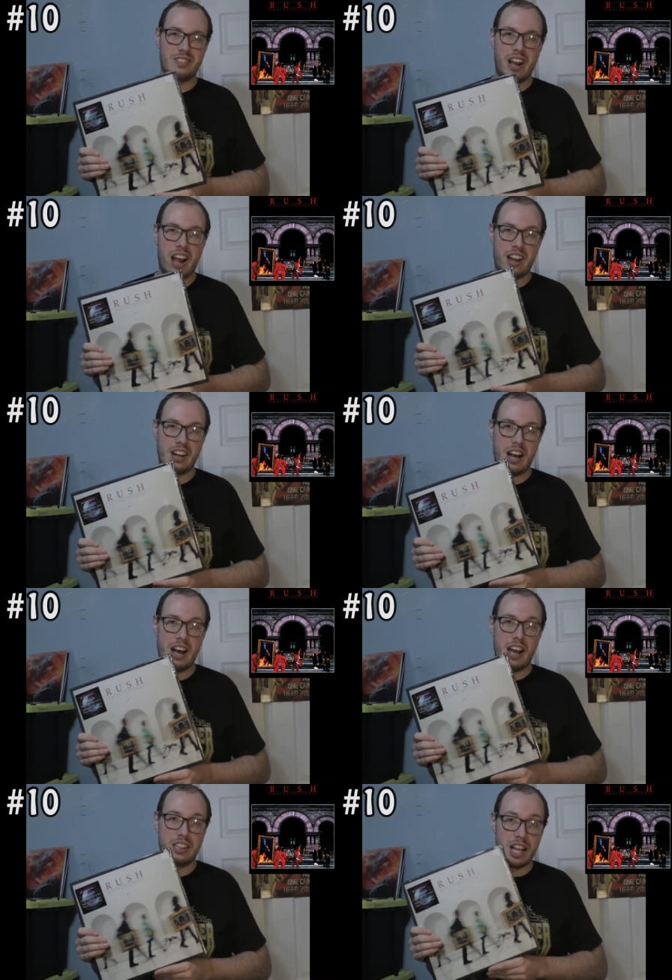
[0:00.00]
and
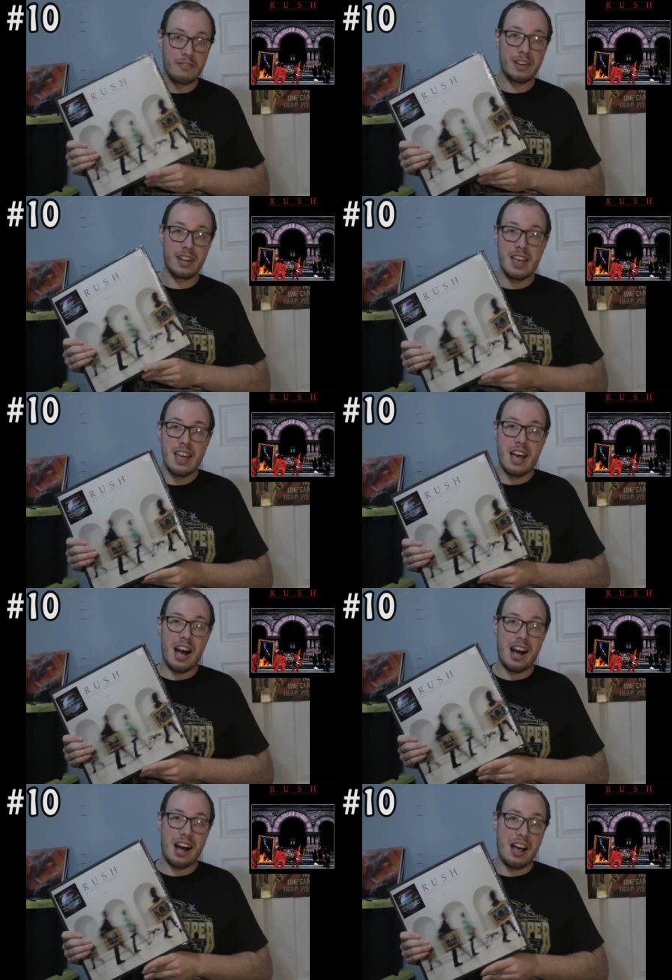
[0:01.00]
I love it. Uh,